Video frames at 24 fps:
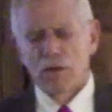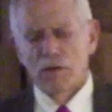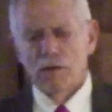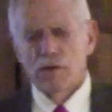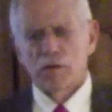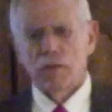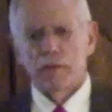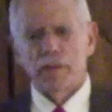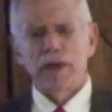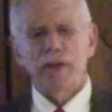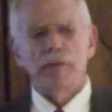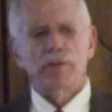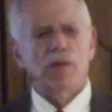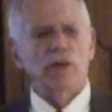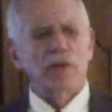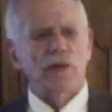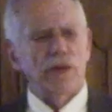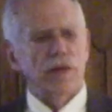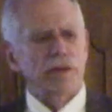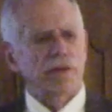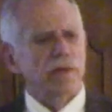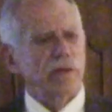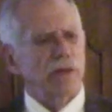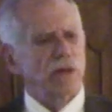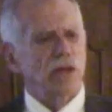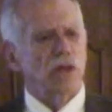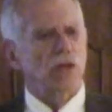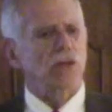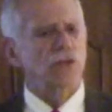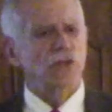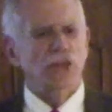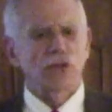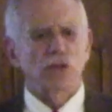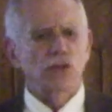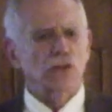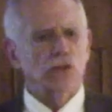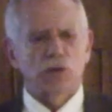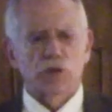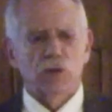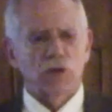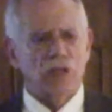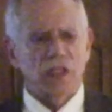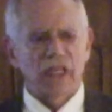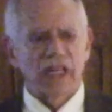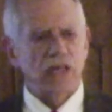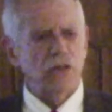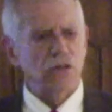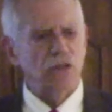Remember, no Jews were
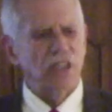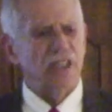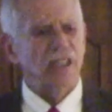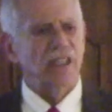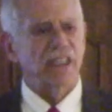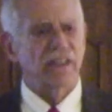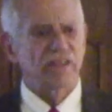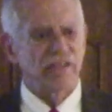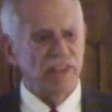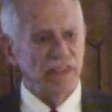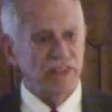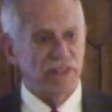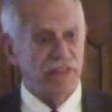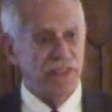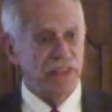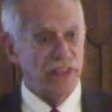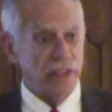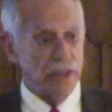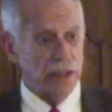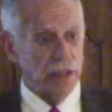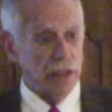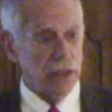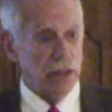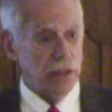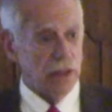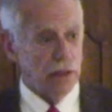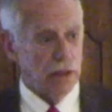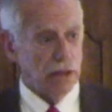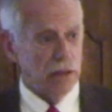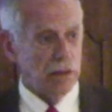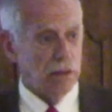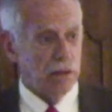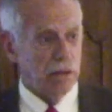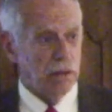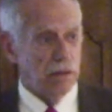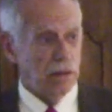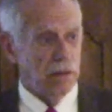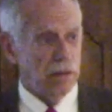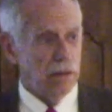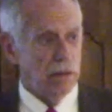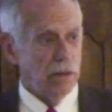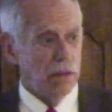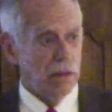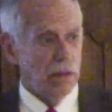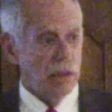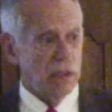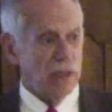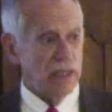allowed to live in Finland.
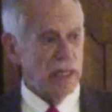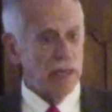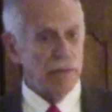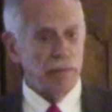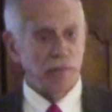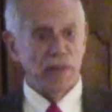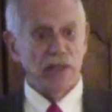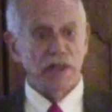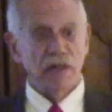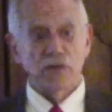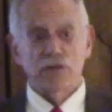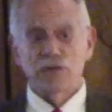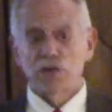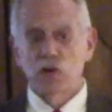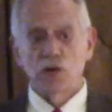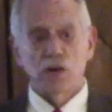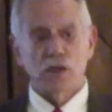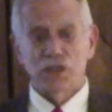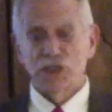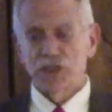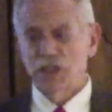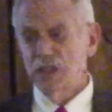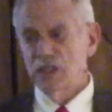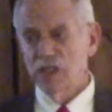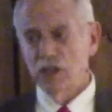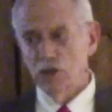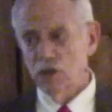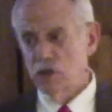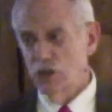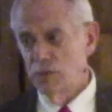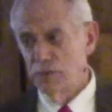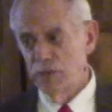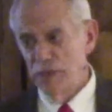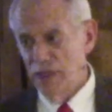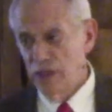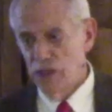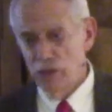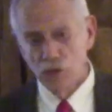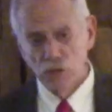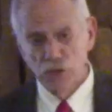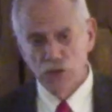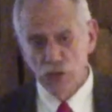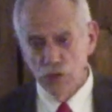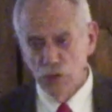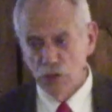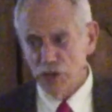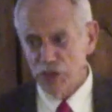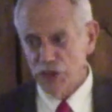That meant, of course, that there could be no
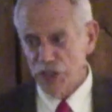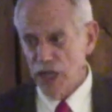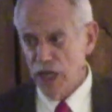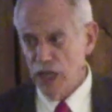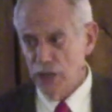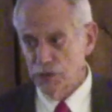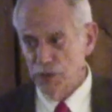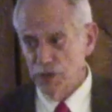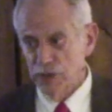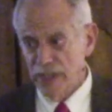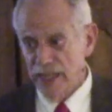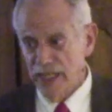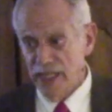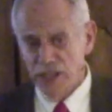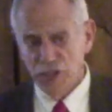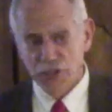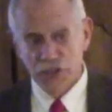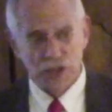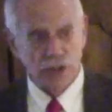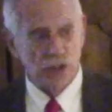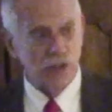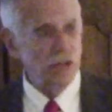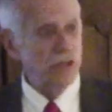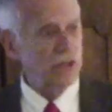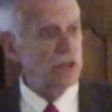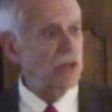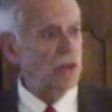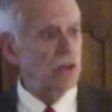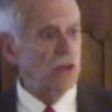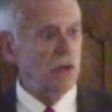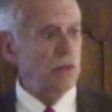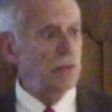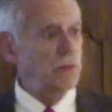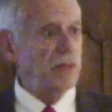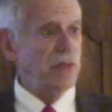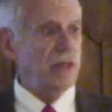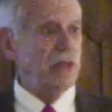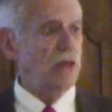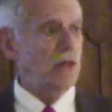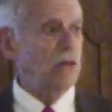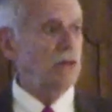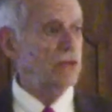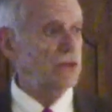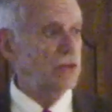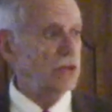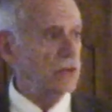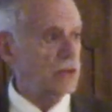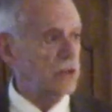Jewish congregations, there could be no
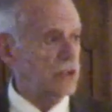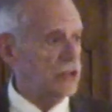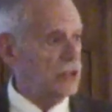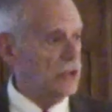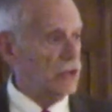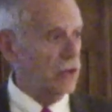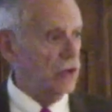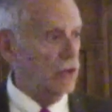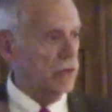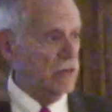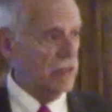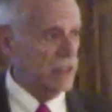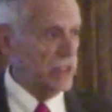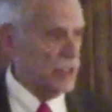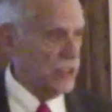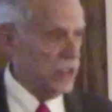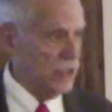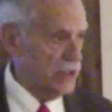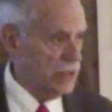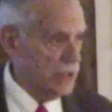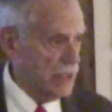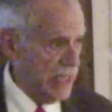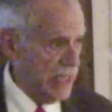Jewish services